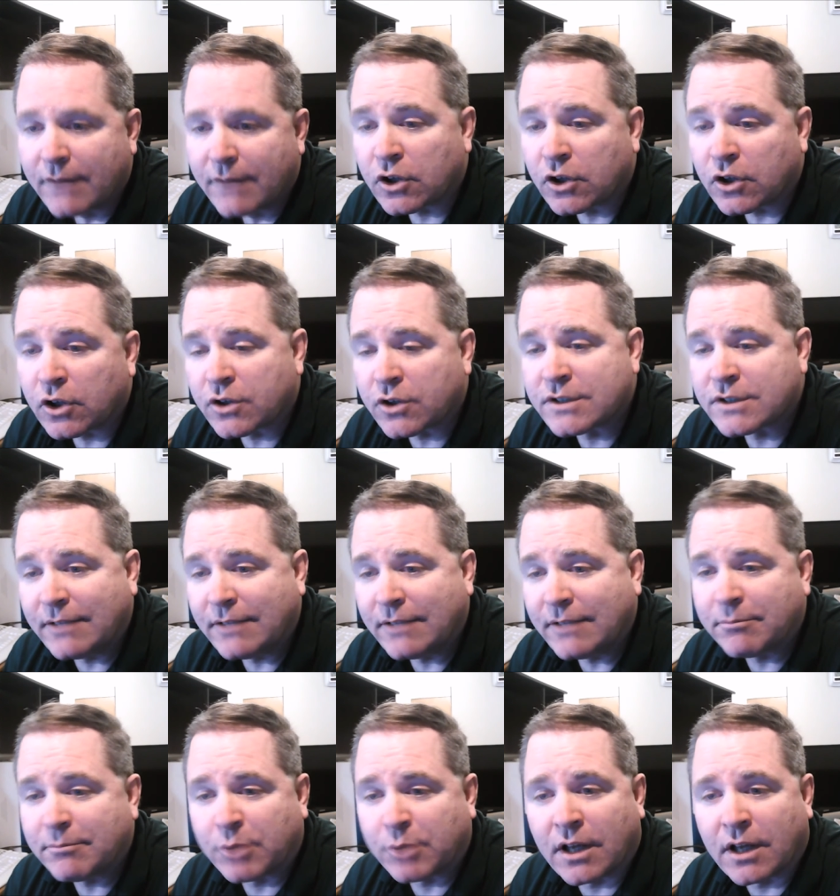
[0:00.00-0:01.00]
clerks
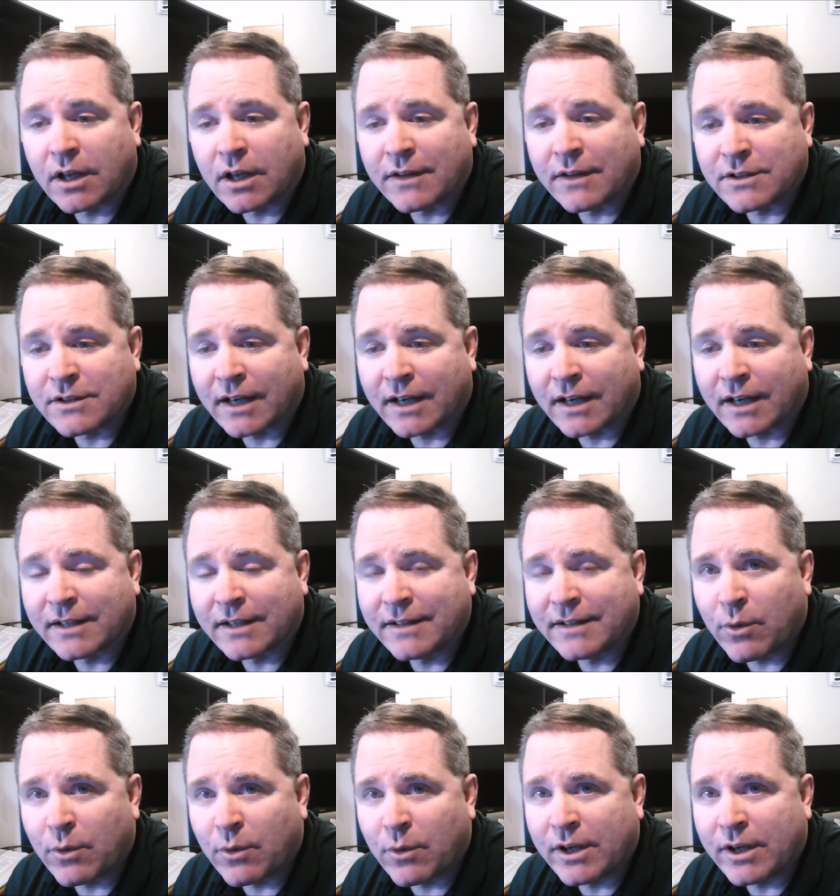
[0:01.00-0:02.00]
didn't put it on the docket and
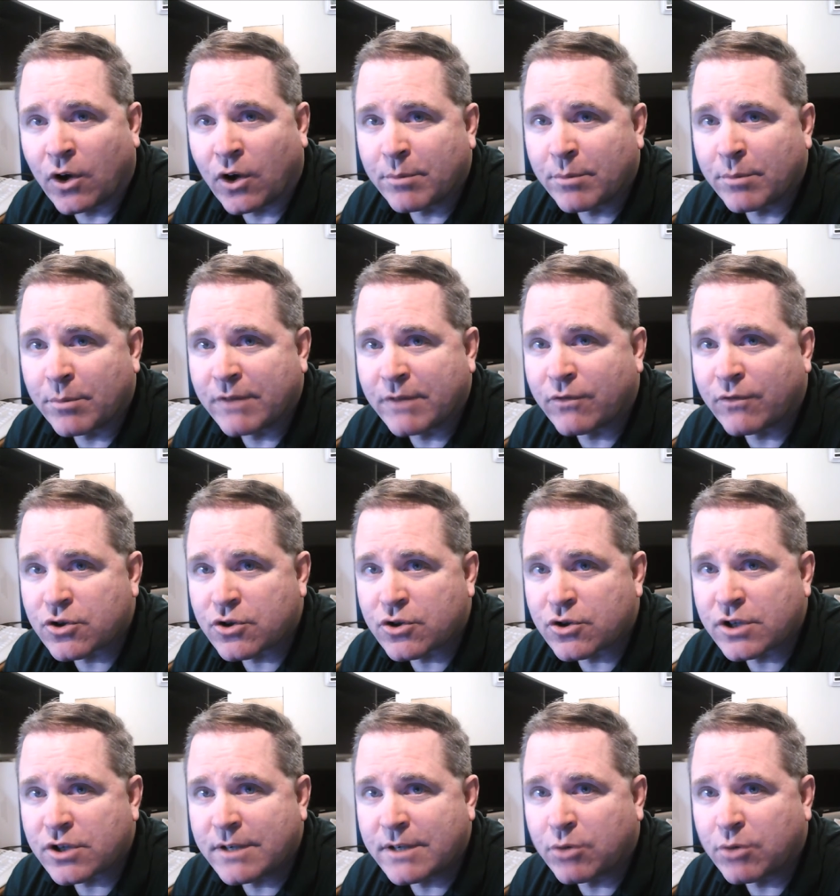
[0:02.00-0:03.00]
they went home before
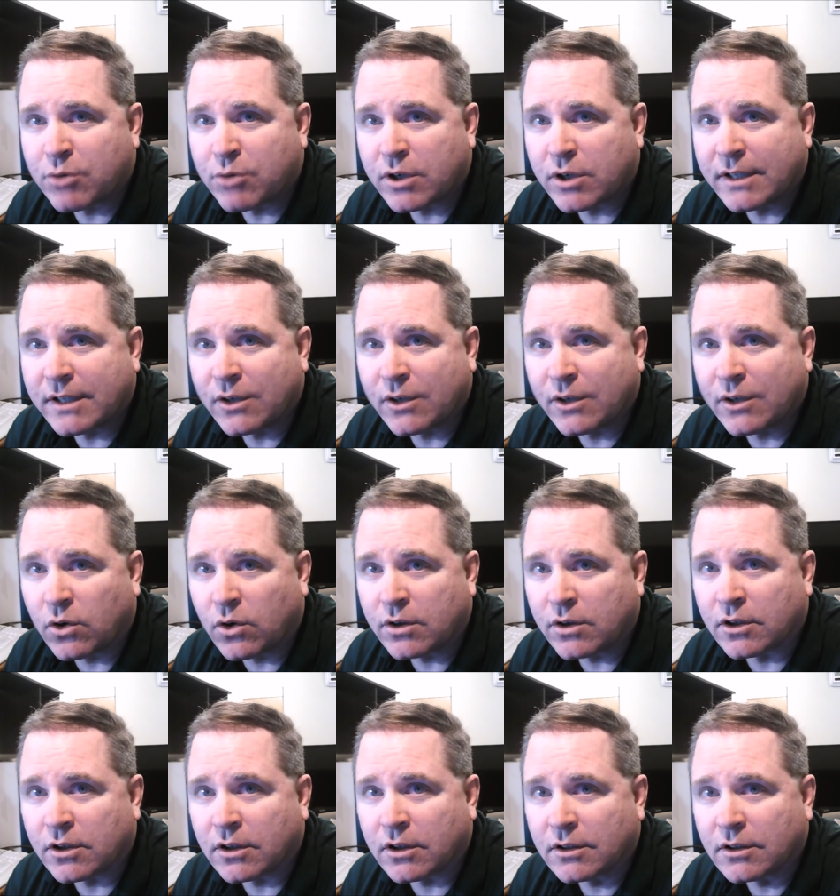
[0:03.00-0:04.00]
she put in the
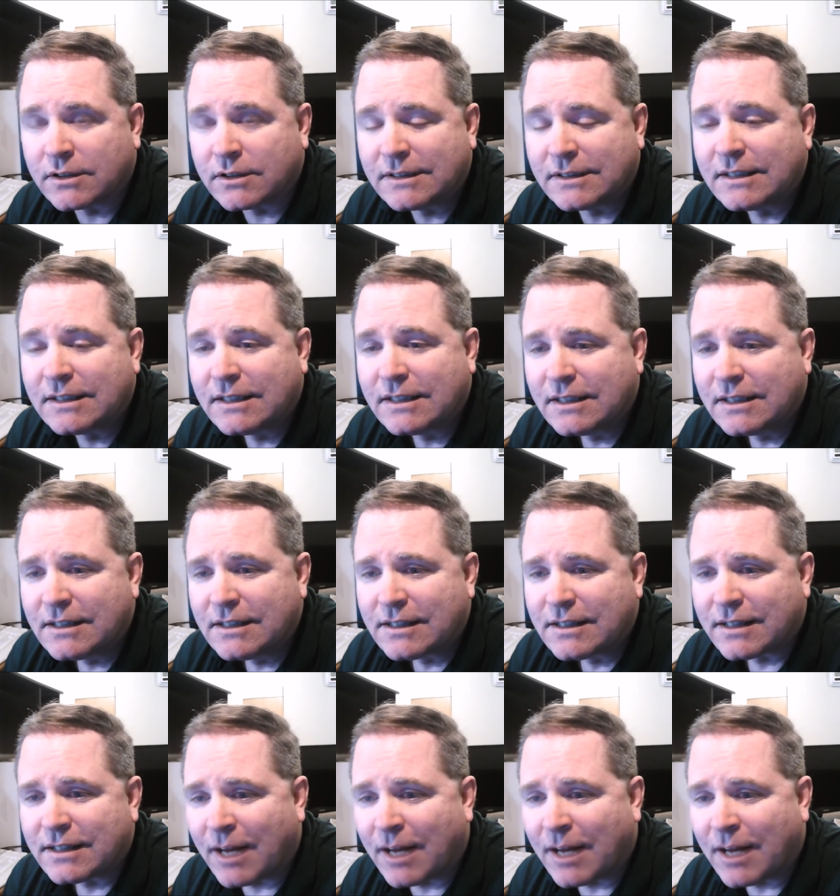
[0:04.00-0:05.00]
order,
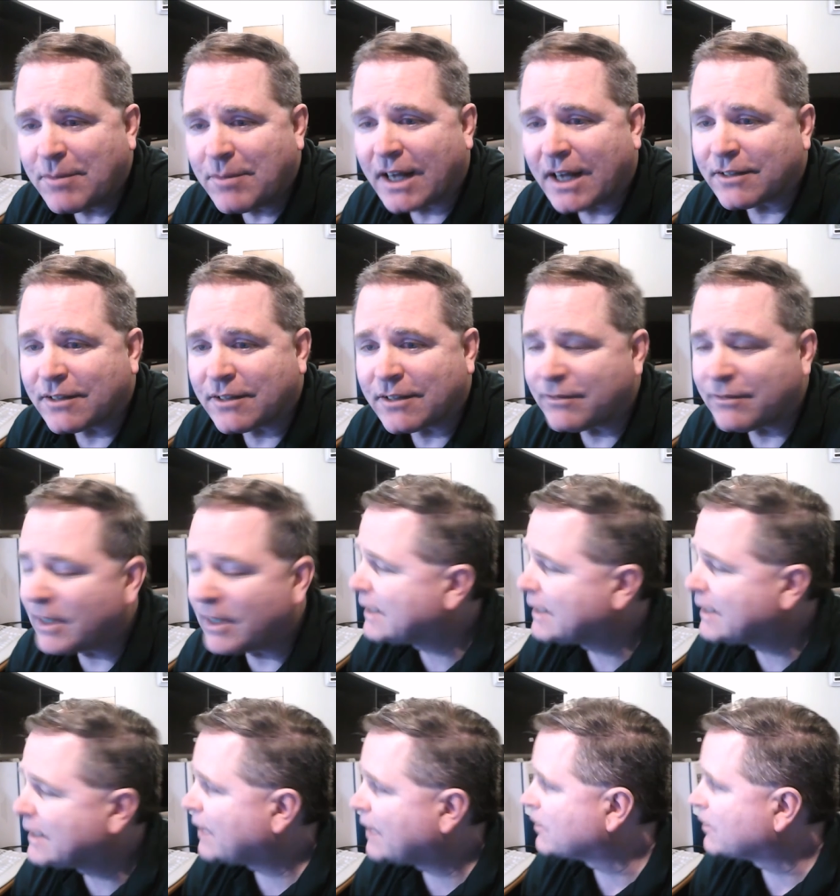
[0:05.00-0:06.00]
then I'm not going to
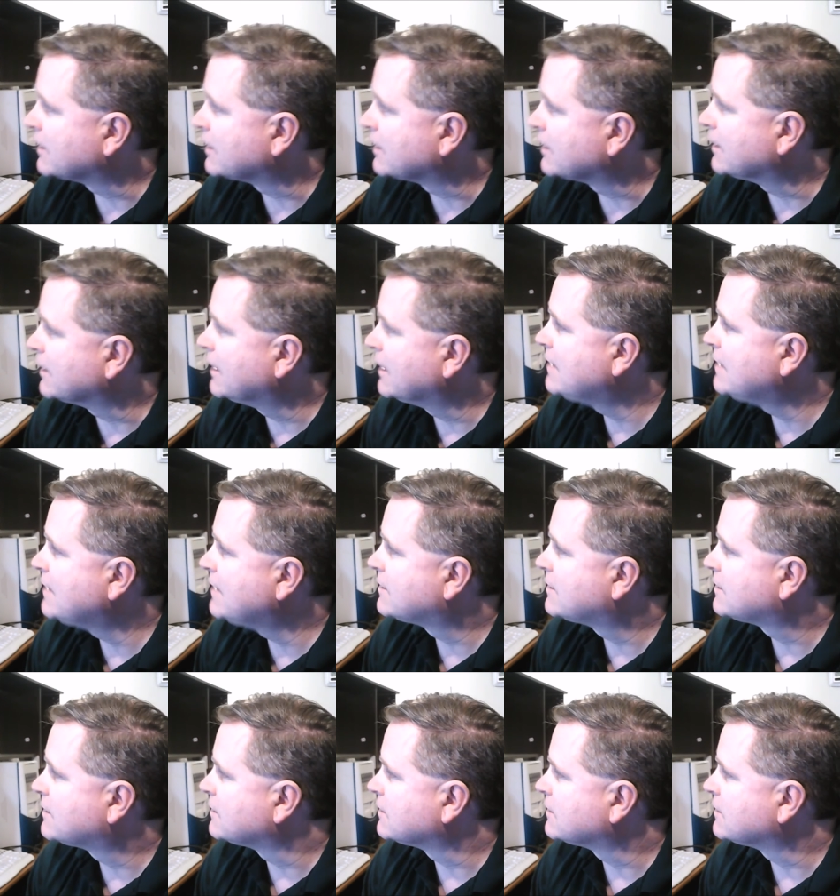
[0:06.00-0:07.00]
find out at least
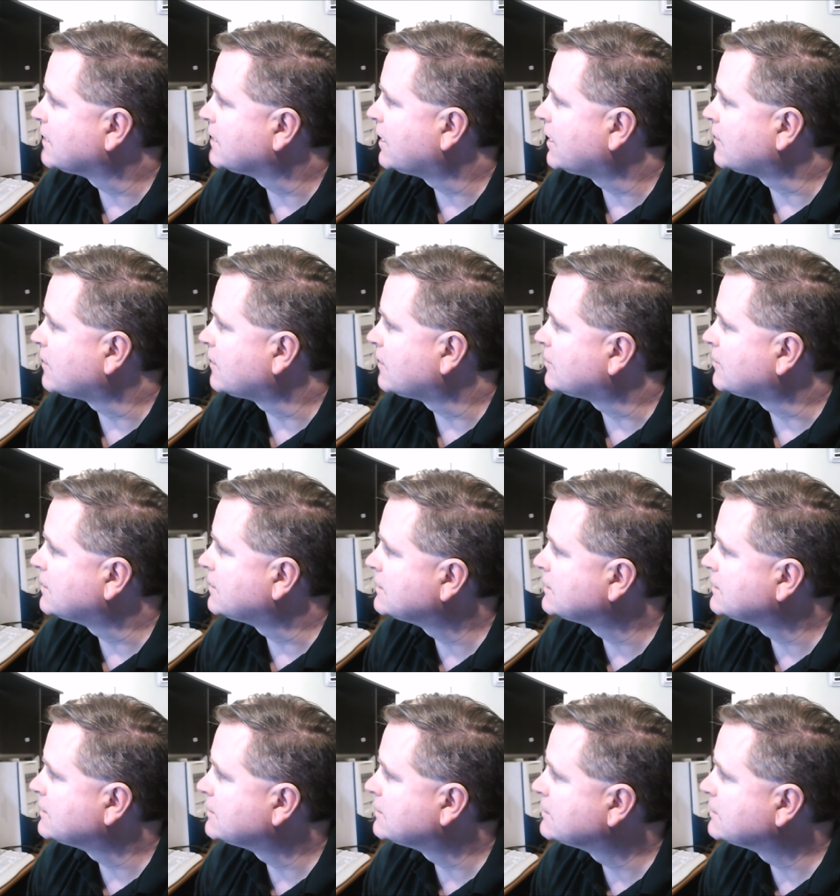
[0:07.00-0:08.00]
until
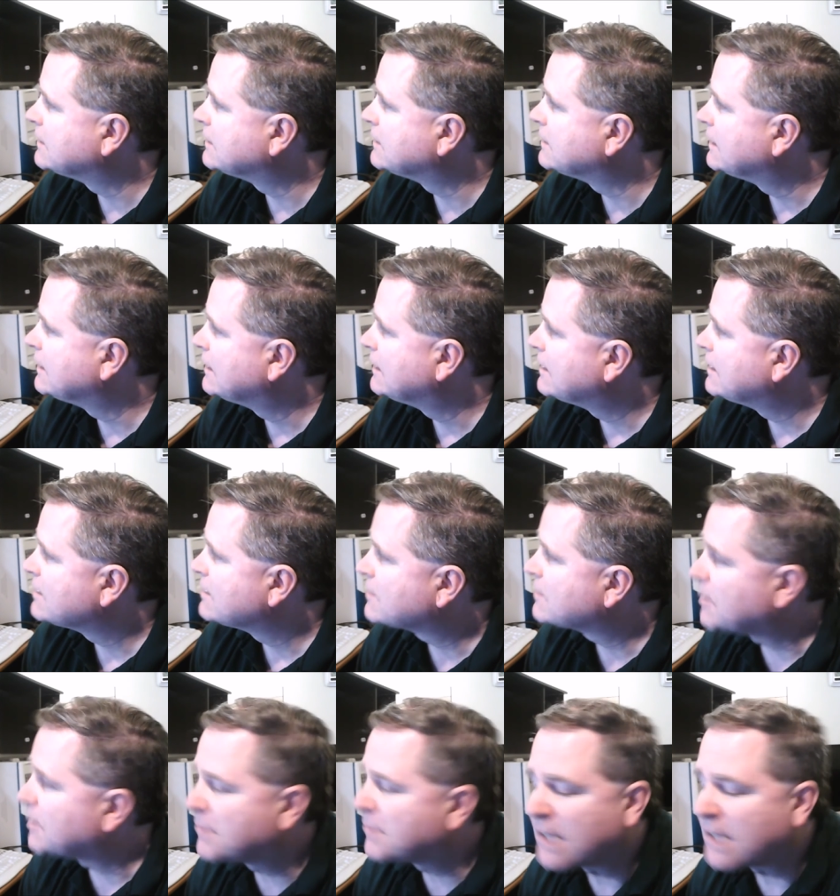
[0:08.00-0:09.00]

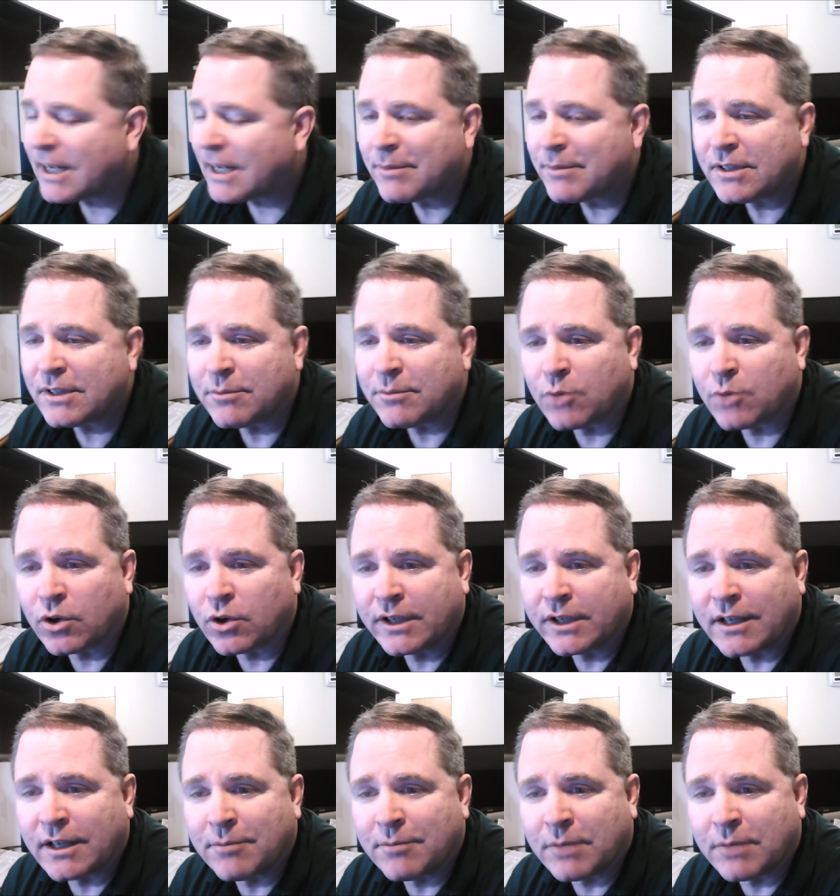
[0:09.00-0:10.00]
sometime in the
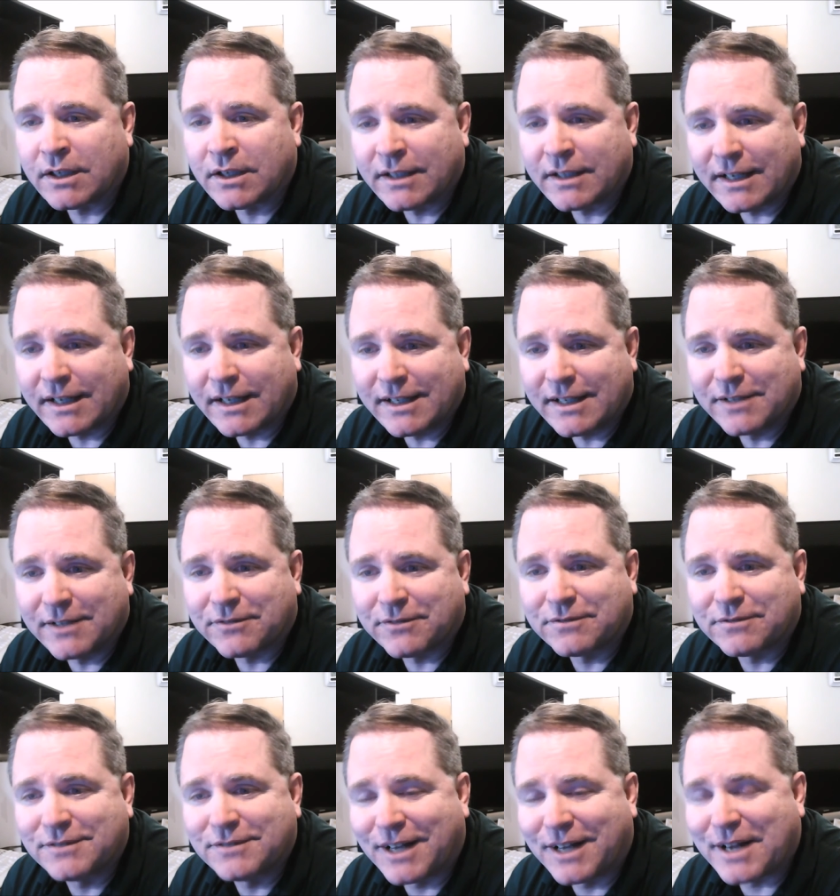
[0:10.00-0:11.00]
morning on Monday,
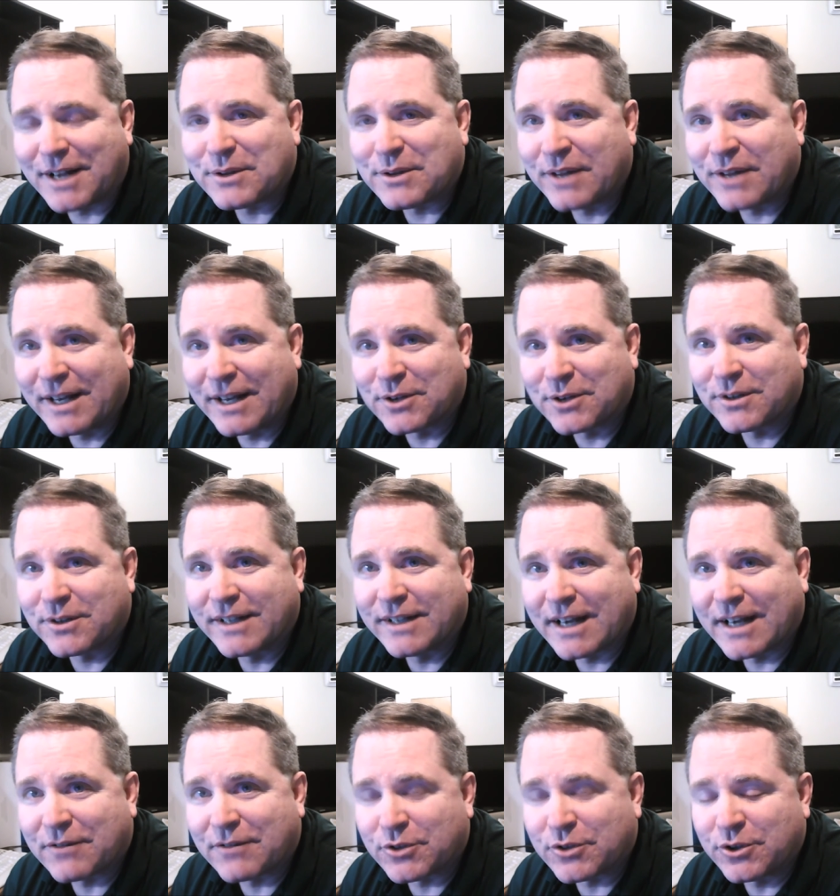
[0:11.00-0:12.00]
if not later in the
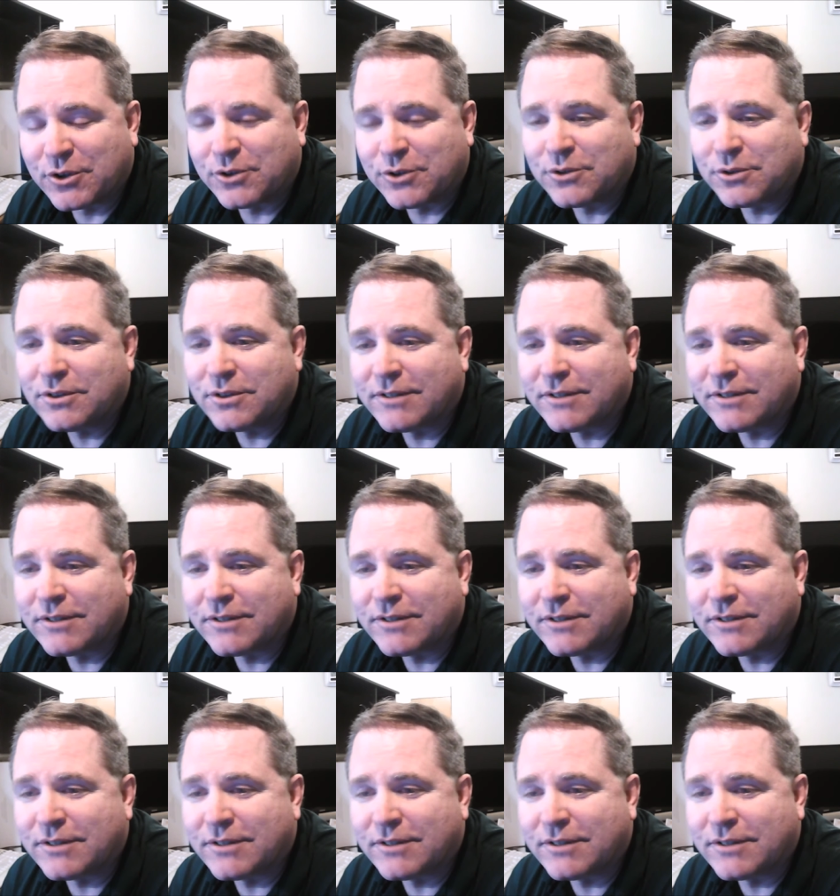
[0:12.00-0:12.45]
afternoon, if